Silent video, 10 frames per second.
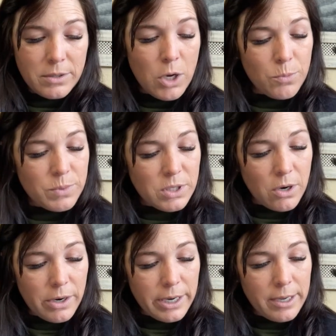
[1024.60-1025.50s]
Nope,
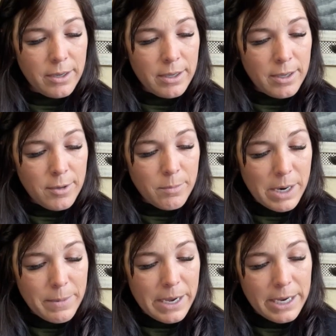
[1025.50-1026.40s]
sorry.
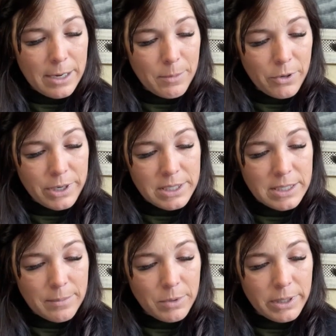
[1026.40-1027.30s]
My bad, I'm already
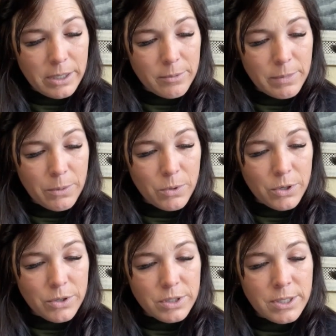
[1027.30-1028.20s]
stumbling on my
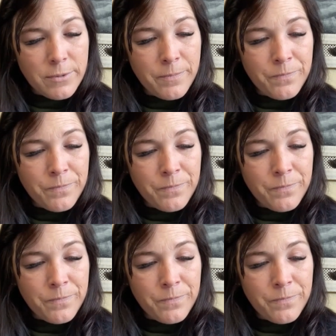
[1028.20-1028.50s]
words.